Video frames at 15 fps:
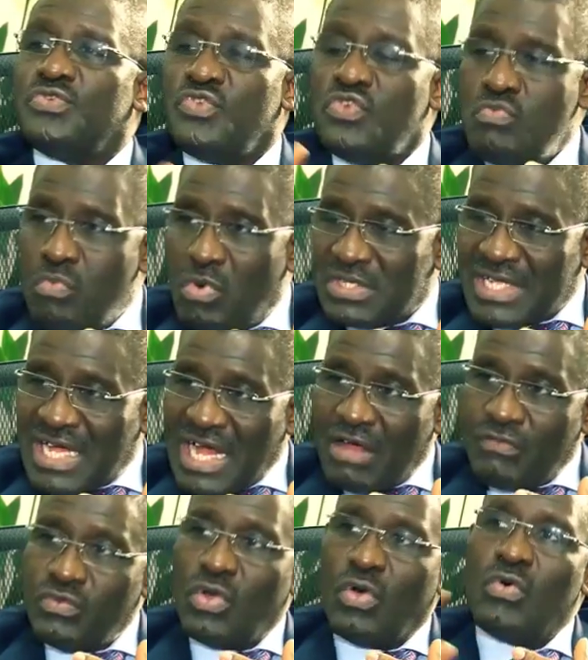you must
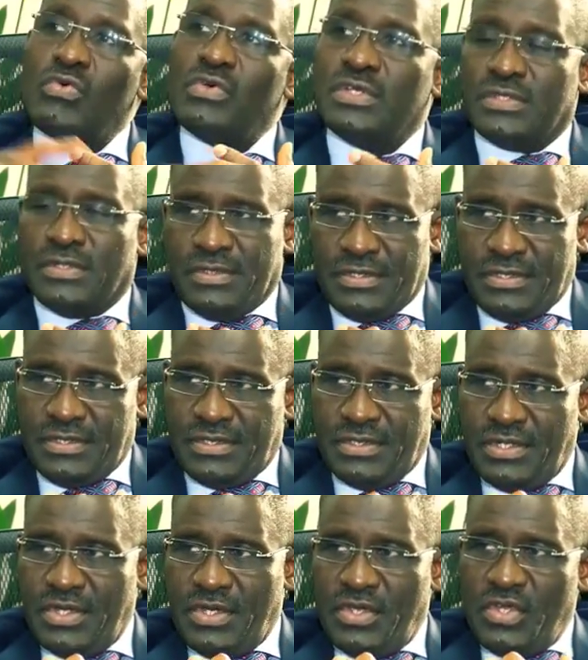have your own
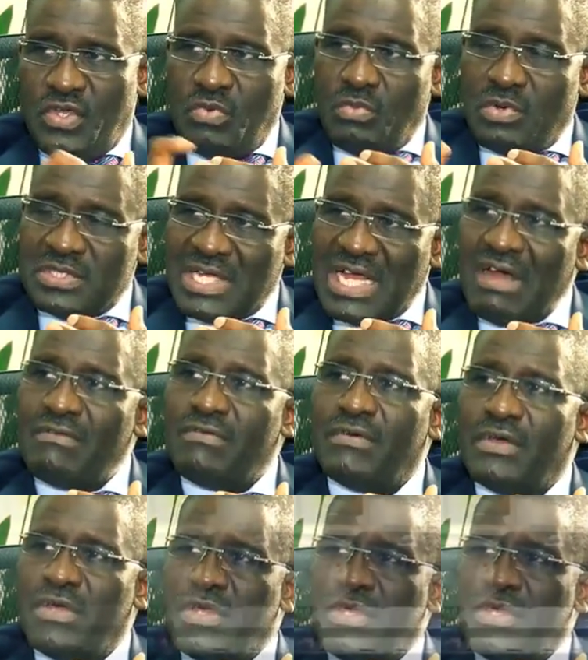resources. You must have